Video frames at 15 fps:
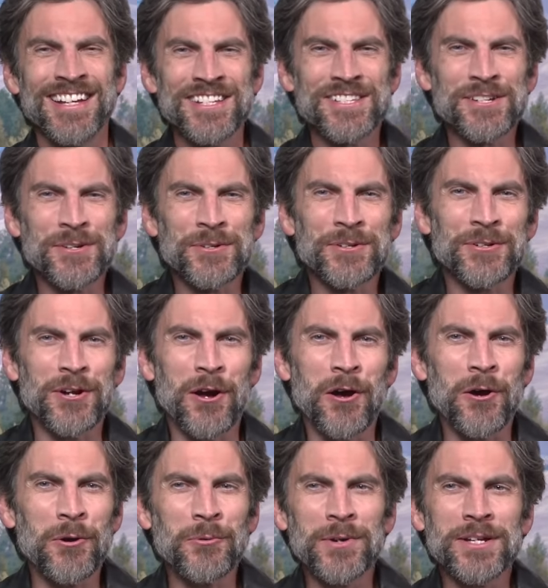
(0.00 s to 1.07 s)
So you're
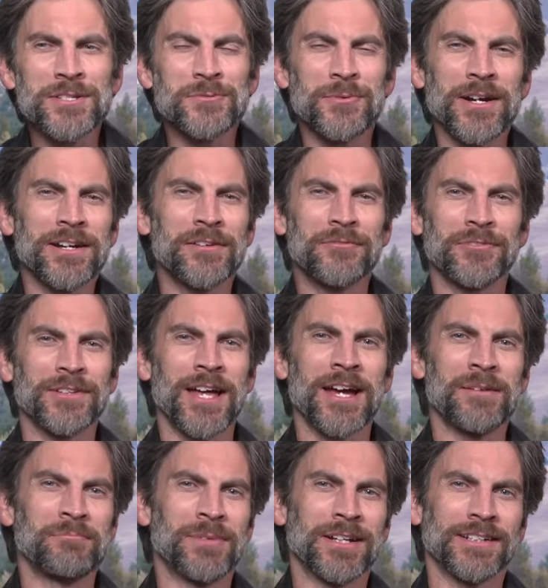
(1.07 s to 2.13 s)
always ready for
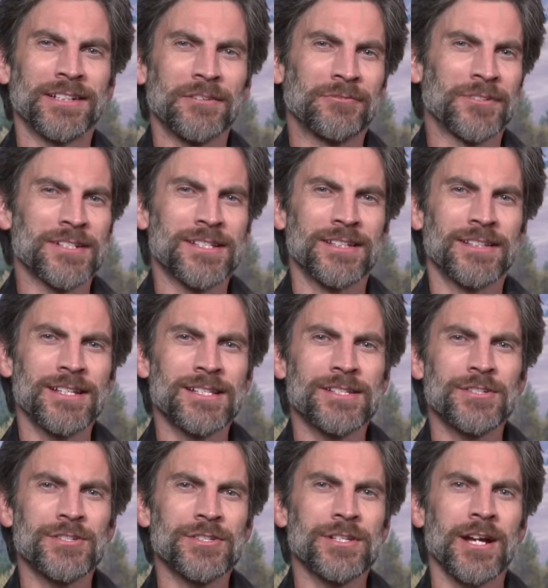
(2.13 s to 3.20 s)
that big difference. And this
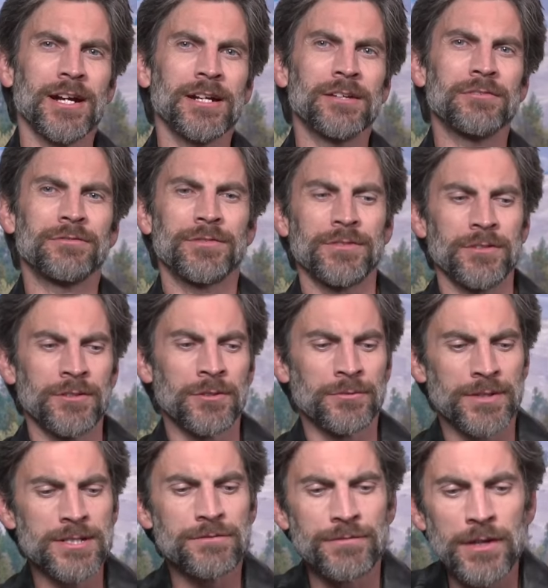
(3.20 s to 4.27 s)
just kind of, you know,
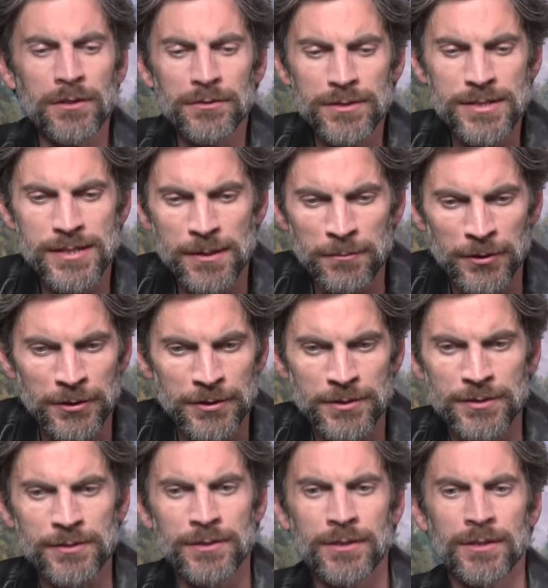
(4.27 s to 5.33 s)
this felt
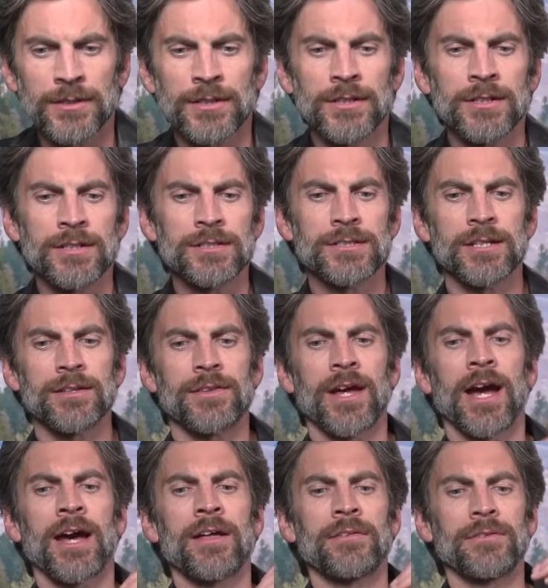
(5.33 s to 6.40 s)
similar to
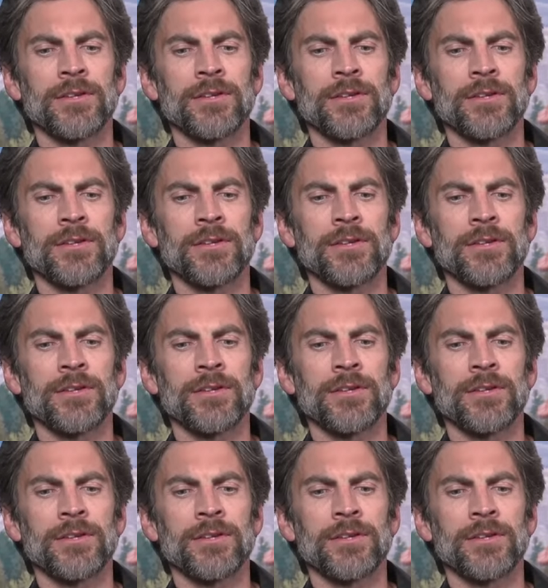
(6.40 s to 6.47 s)
that.